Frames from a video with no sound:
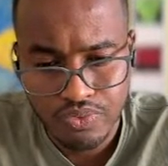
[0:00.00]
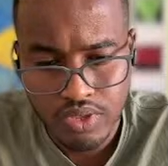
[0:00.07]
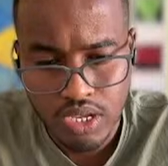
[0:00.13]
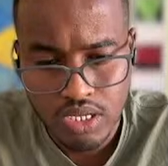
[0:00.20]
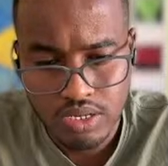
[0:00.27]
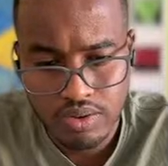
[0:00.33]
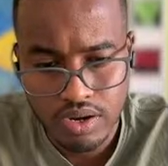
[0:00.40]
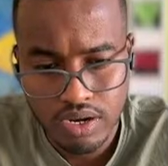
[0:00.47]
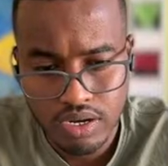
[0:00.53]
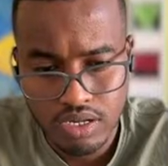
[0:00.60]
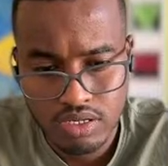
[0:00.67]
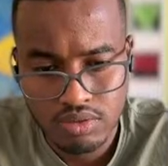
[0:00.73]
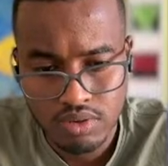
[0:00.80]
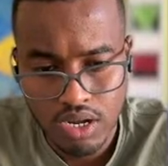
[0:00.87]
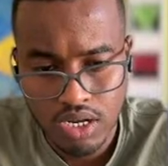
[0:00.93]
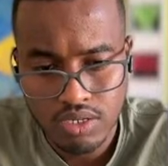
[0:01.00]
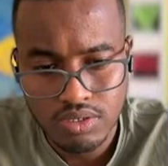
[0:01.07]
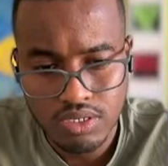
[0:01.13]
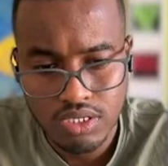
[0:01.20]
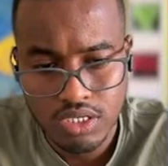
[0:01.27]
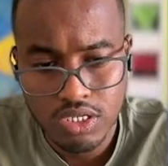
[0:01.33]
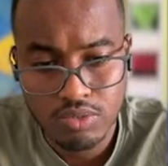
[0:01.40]
789,
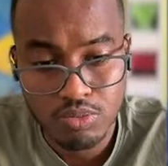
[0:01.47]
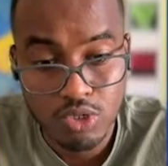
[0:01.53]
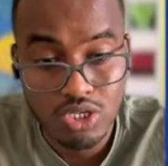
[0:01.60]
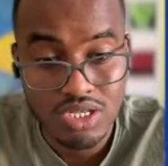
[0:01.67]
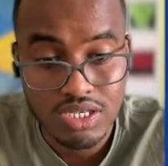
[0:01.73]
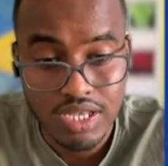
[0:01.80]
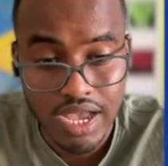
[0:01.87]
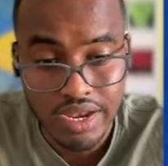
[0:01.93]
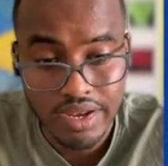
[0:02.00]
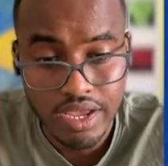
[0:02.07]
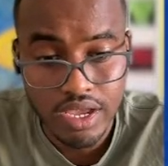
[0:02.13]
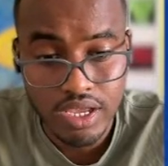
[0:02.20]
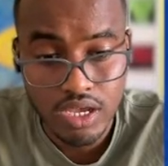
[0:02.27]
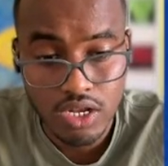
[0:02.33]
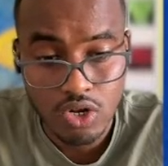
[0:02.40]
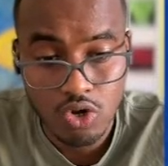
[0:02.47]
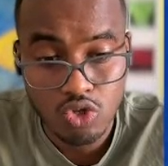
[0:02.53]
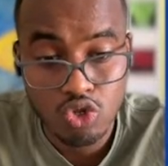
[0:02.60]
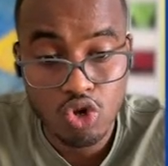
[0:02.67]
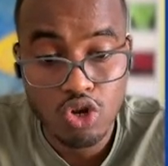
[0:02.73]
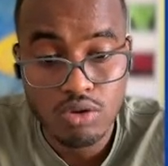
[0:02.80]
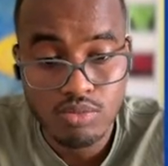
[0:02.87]
6 posts a day in
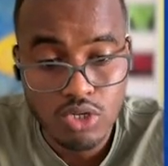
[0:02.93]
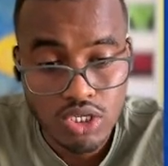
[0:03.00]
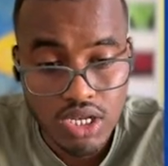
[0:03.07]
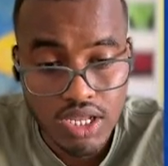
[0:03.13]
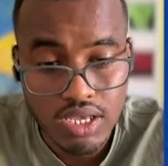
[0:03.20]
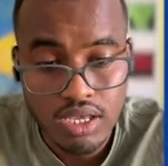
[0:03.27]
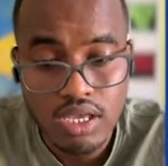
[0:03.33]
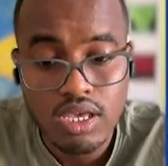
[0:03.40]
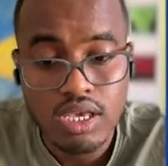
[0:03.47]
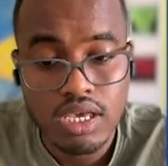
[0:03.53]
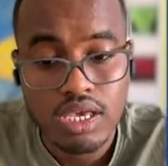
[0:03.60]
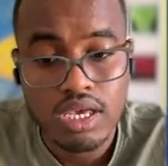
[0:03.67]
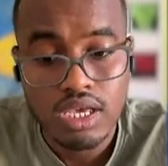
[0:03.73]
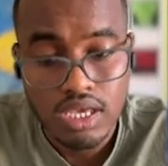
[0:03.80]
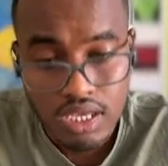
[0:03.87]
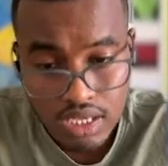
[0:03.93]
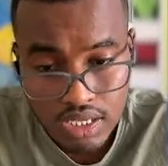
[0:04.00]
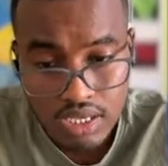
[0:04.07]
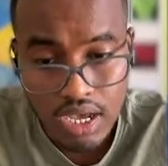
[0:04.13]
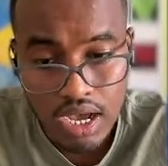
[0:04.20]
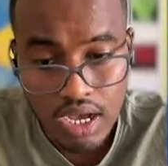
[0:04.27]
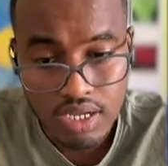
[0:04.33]
autonomously.
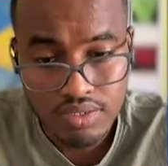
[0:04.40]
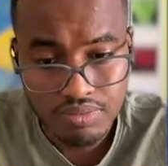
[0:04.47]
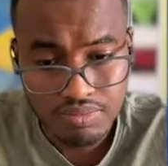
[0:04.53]
Yeah.